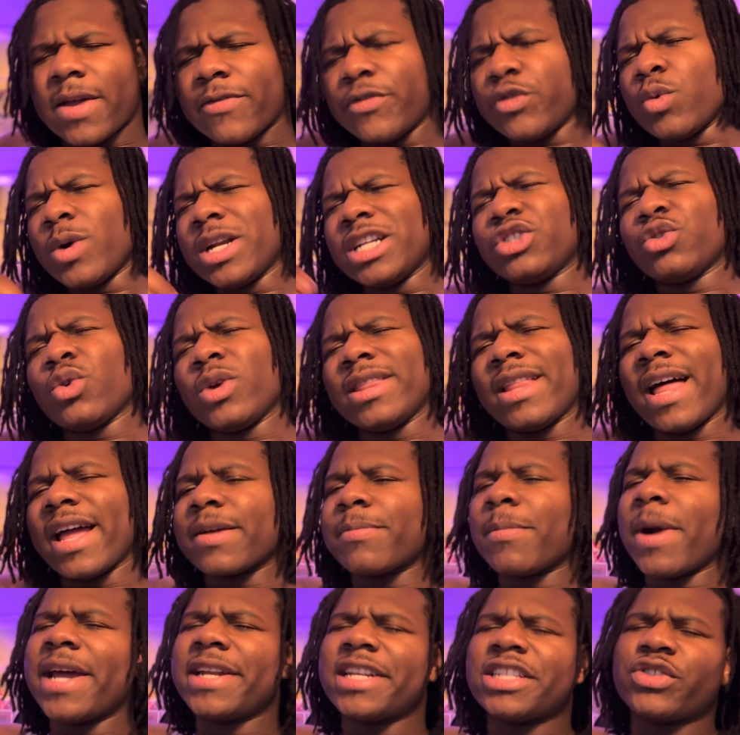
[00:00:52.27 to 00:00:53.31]
If you want to join
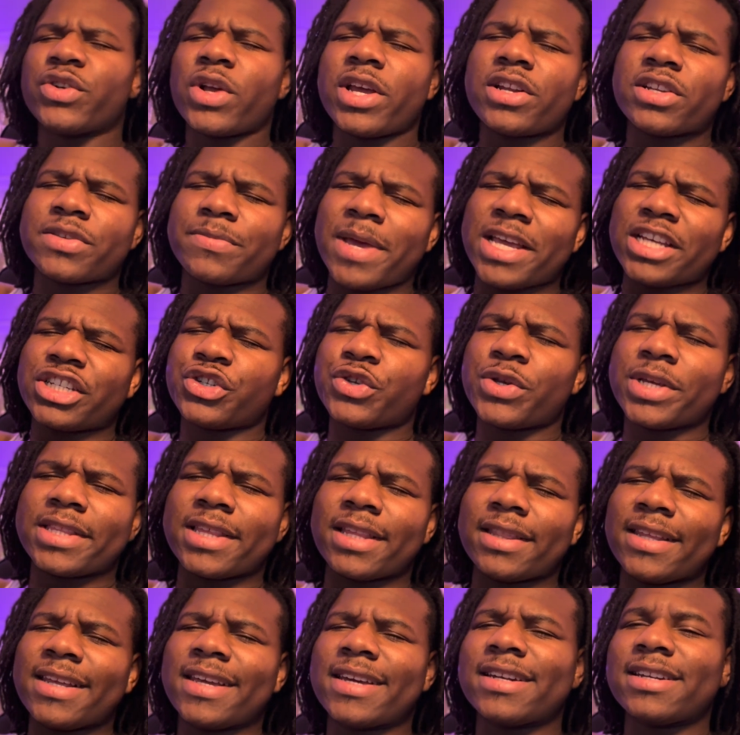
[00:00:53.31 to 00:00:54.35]
like-minded traders, make sure you hit the
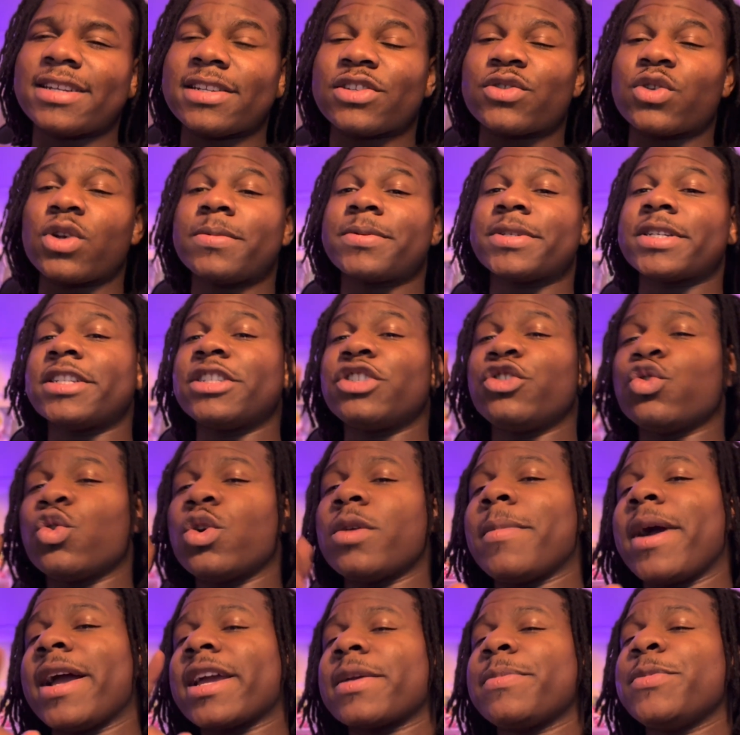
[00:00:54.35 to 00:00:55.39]
link in the description.
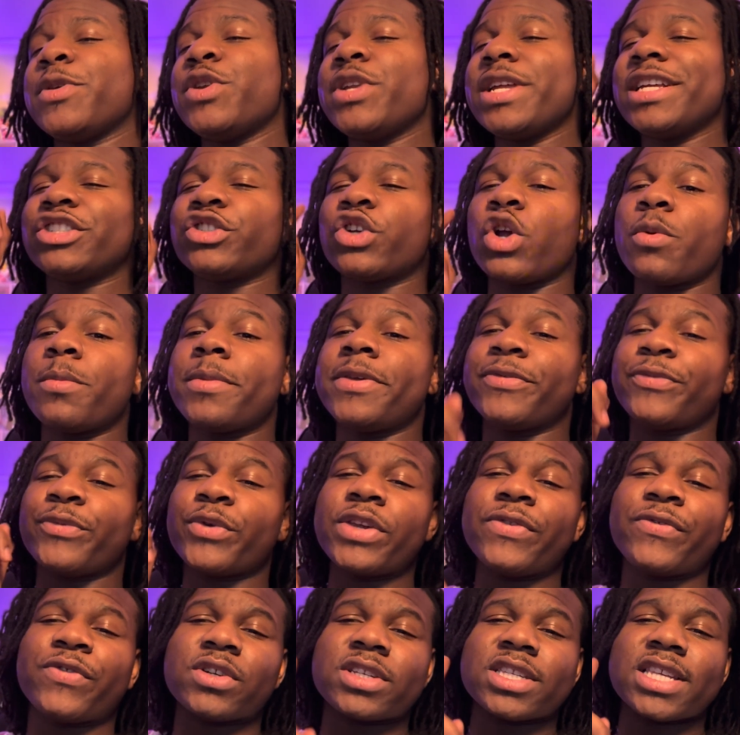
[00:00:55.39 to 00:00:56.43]
Join my community and trade with me
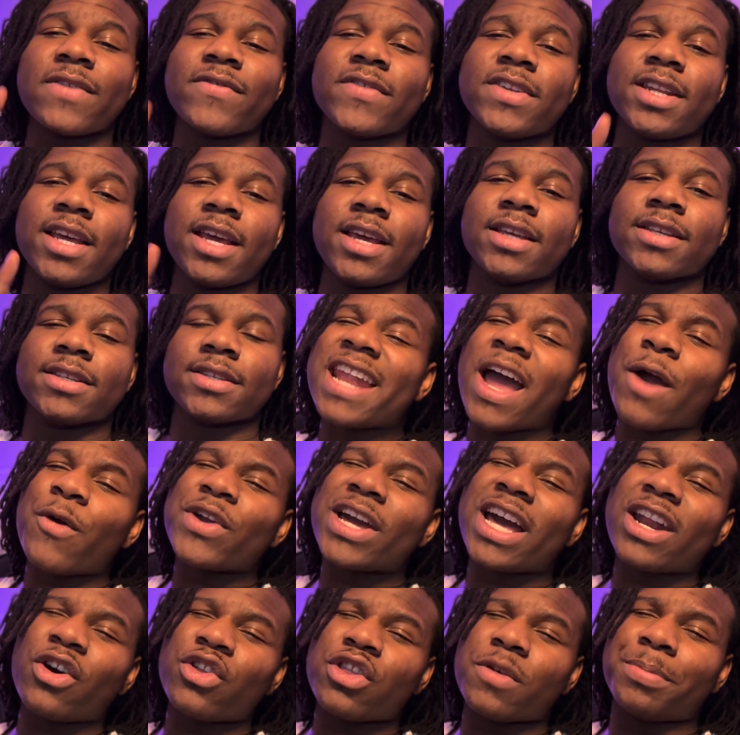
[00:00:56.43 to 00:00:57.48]
free for 7 days. Now we
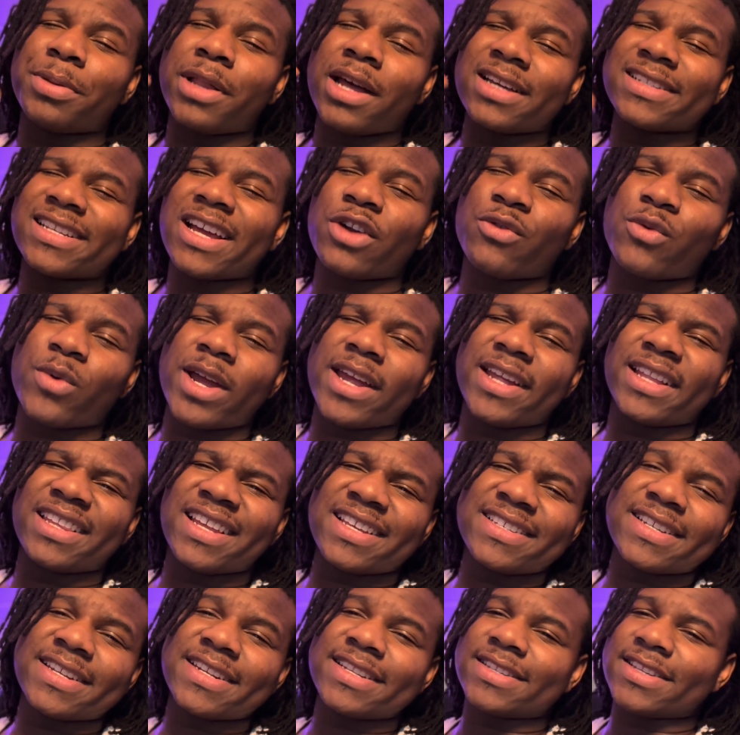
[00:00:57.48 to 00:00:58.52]
got all the plugs out of the way,
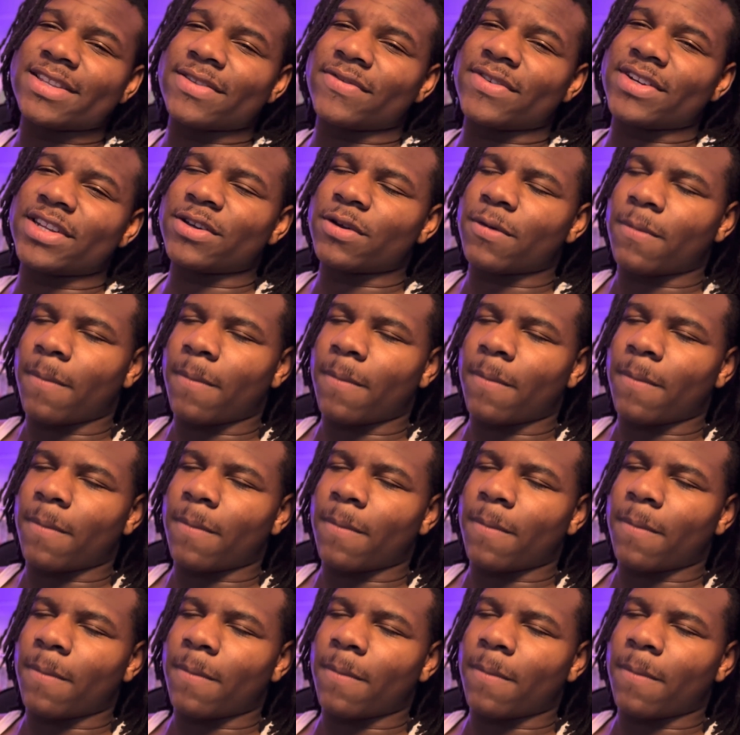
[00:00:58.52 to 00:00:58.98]
let's get into the video.